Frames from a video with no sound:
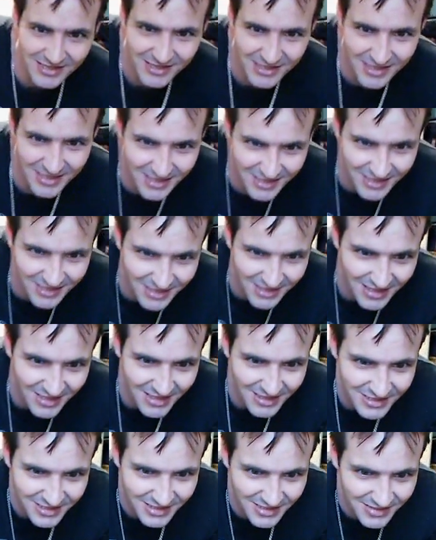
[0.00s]
Take care,
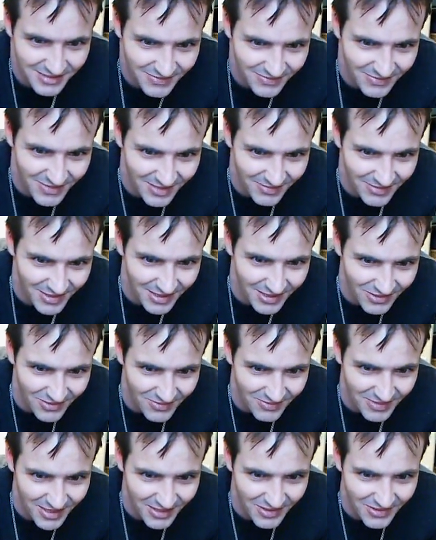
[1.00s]
guys.
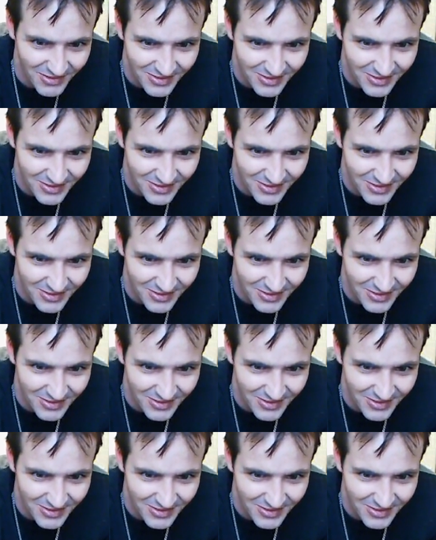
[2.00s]
MybadOmen out.